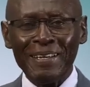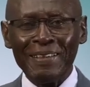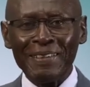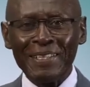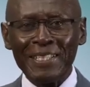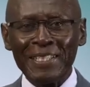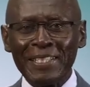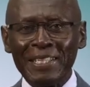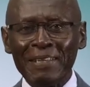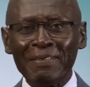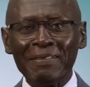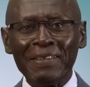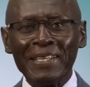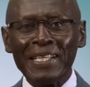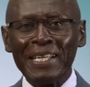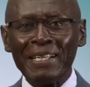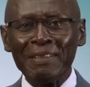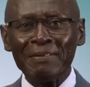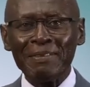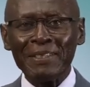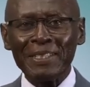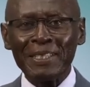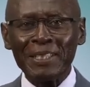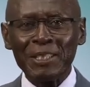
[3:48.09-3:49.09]
The Seventh-day
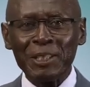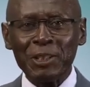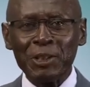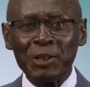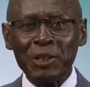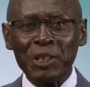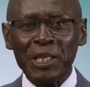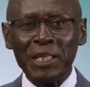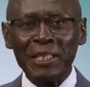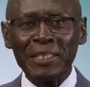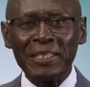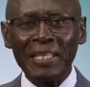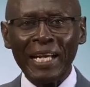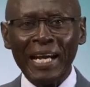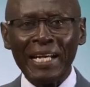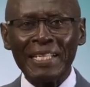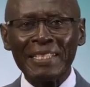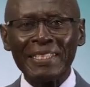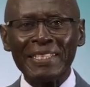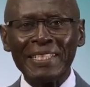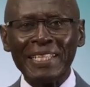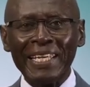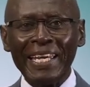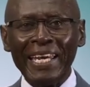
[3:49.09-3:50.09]
Adventist Church
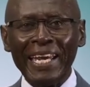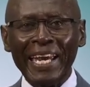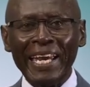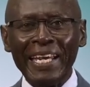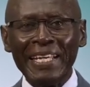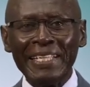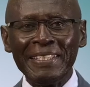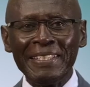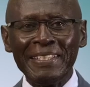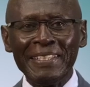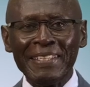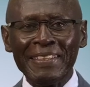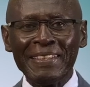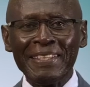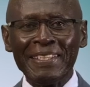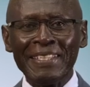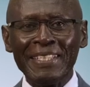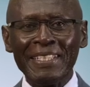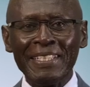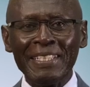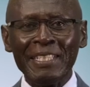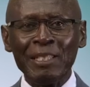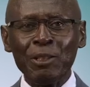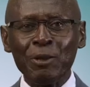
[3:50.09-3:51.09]
has
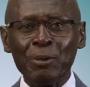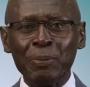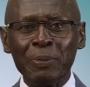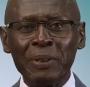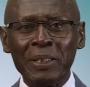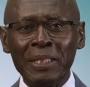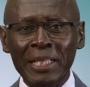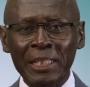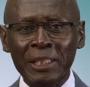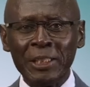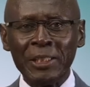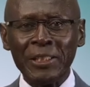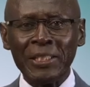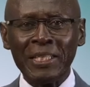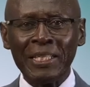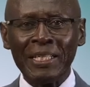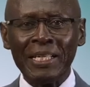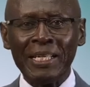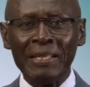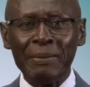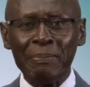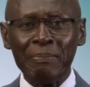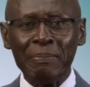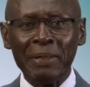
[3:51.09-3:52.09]
83
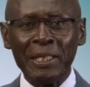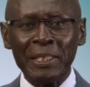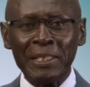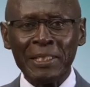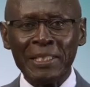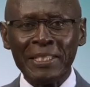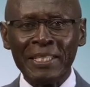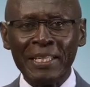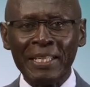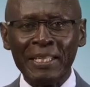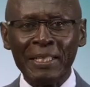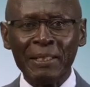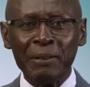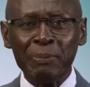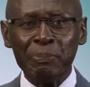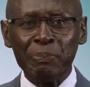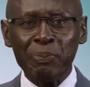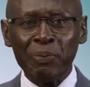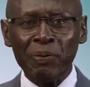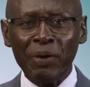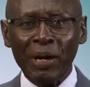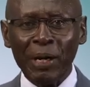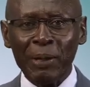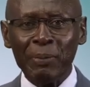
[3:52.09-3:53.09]
denominationally maintained
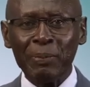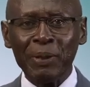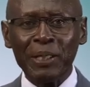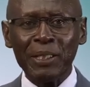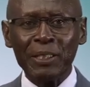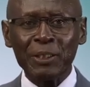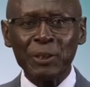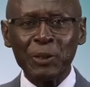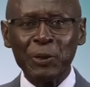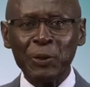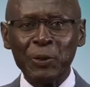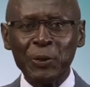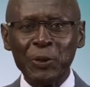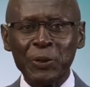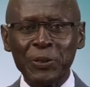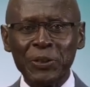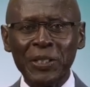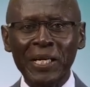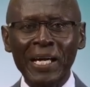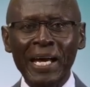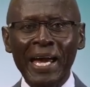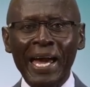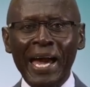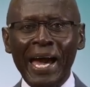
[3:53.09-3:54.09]
primary schools